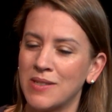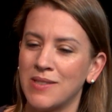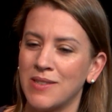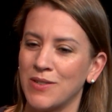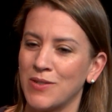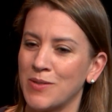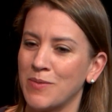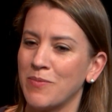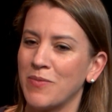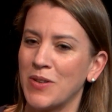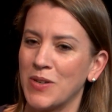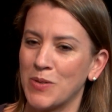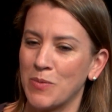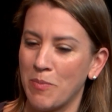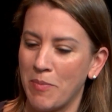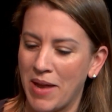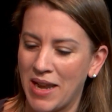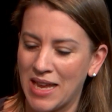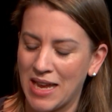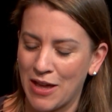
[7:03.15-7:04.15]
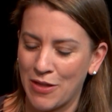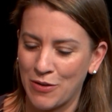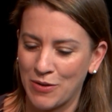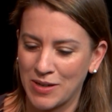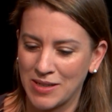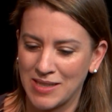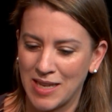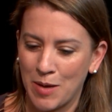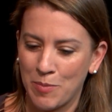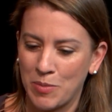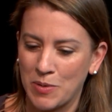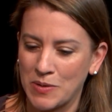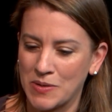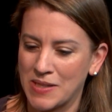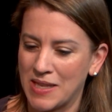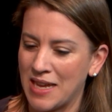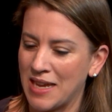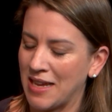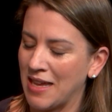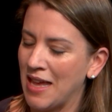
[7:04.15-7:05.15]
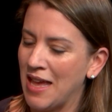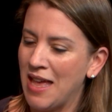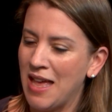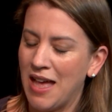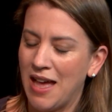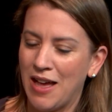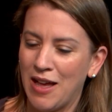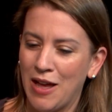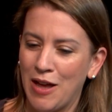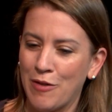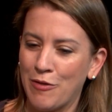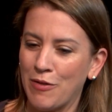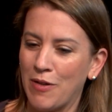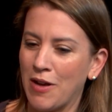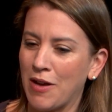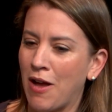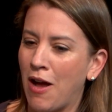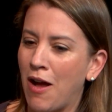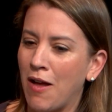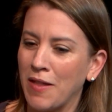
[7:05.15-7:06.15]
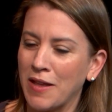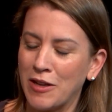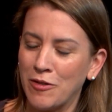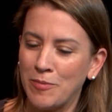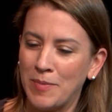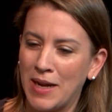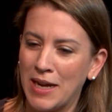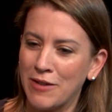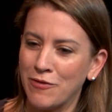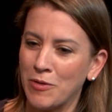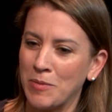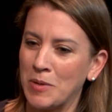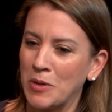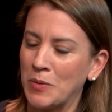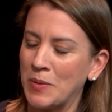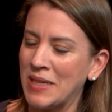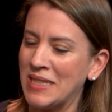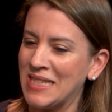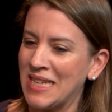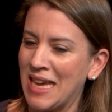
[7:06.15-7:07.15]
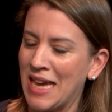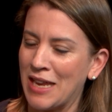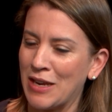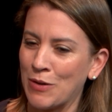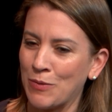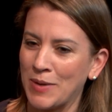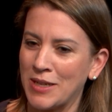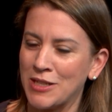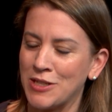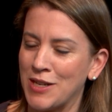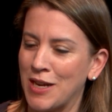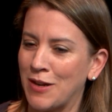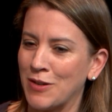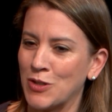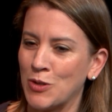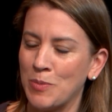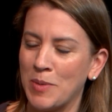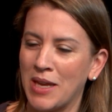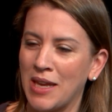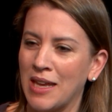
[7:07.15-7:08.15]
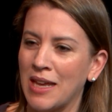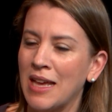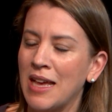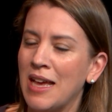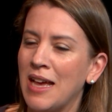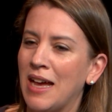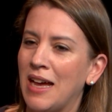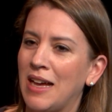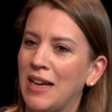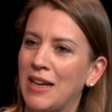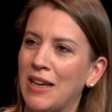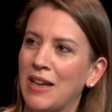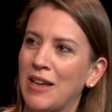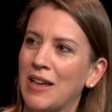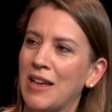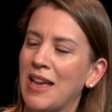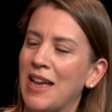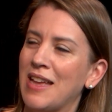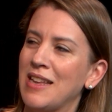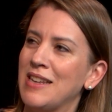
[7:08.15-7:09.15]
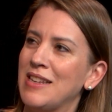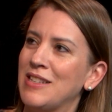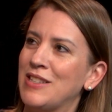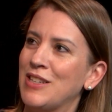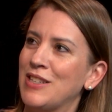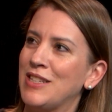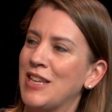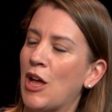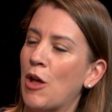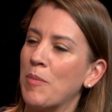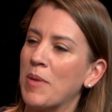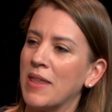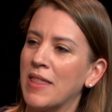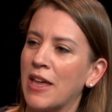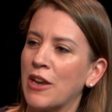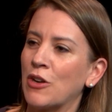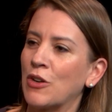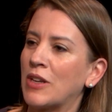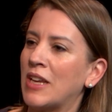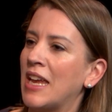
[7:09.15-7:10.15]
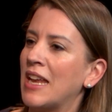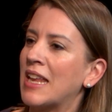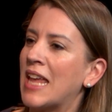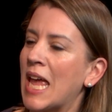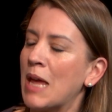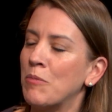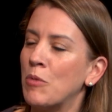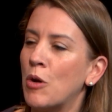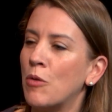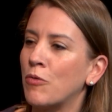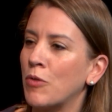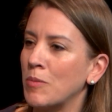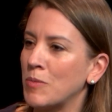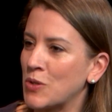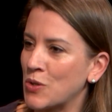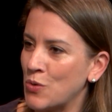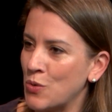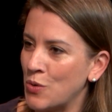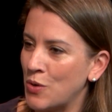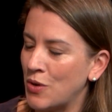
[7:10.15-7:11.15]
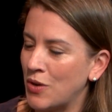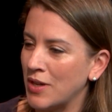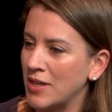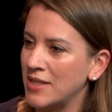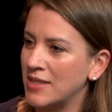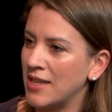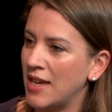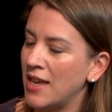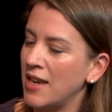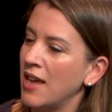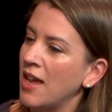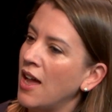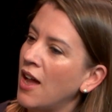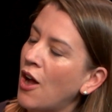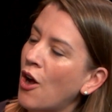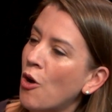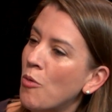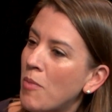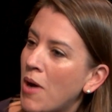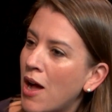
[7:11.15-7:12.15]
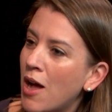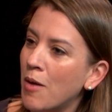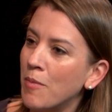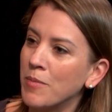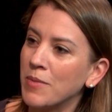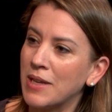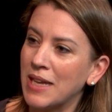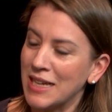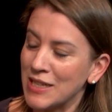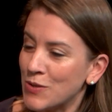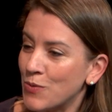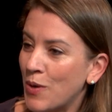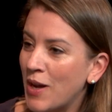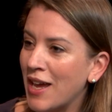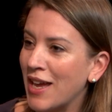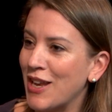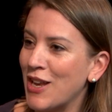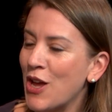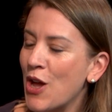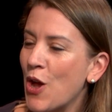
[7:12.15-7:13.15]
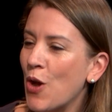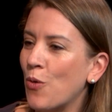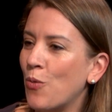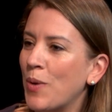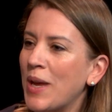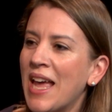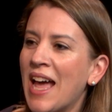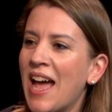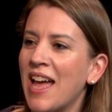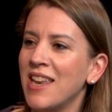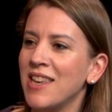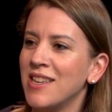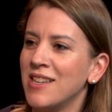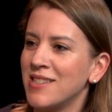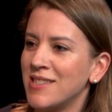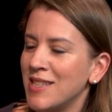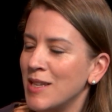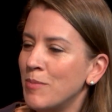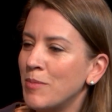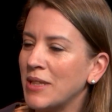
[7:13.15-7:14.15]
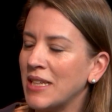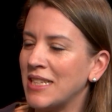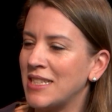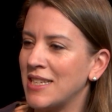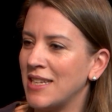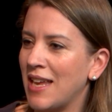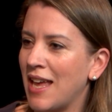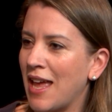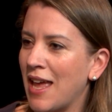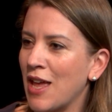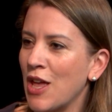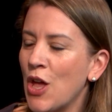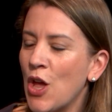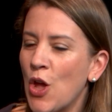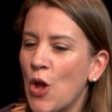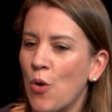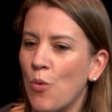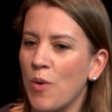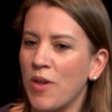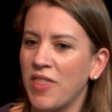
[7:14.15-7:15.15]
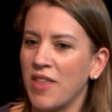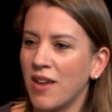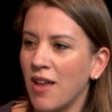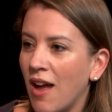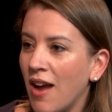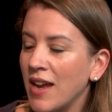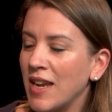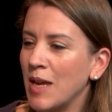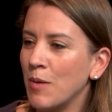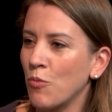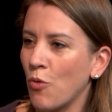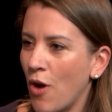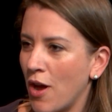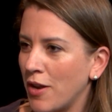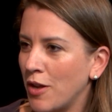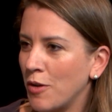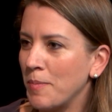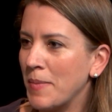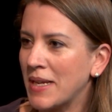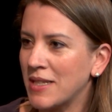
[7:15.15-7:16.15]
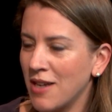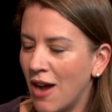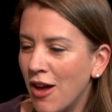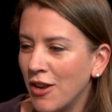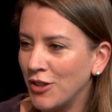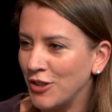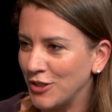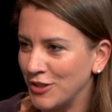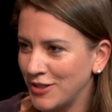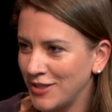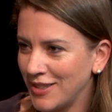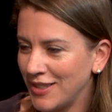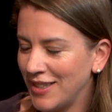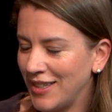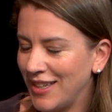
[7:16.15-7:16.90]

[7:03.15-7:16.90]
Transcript: There's many other examples. Like a colleague of mine from Louisiana reached out to me to tell me that her kid came home from school and said, "Oh, Mom, guess what? We had an assembly today with a guy named Ronald McDonald."